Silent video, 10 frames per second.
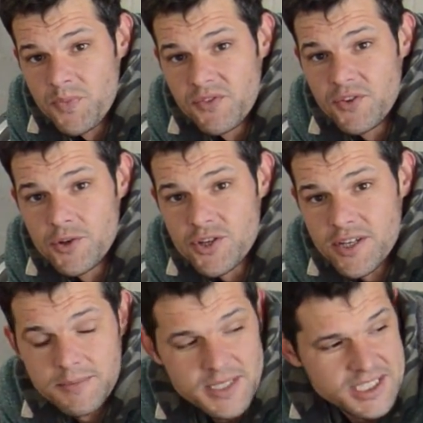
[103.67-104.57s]

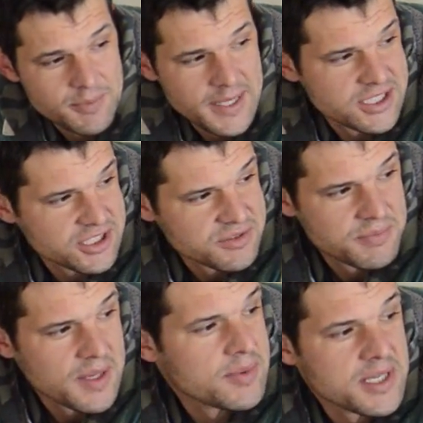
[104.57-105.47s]
future expansions,
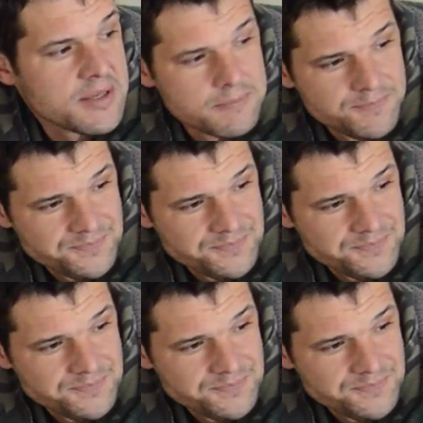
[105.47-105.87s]
maybe